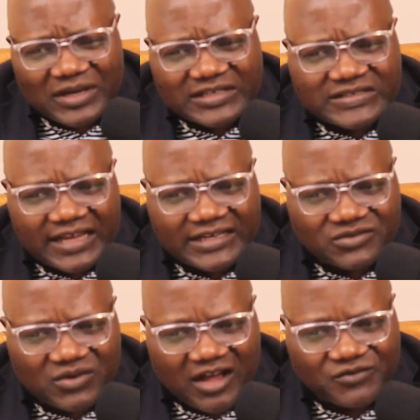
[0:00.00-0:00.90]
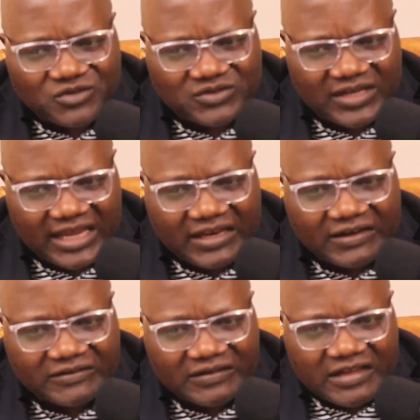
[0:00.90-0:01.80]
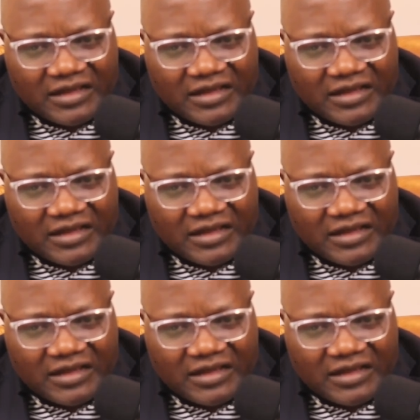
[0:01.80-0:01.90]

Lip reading: excited to have you today, Aiden.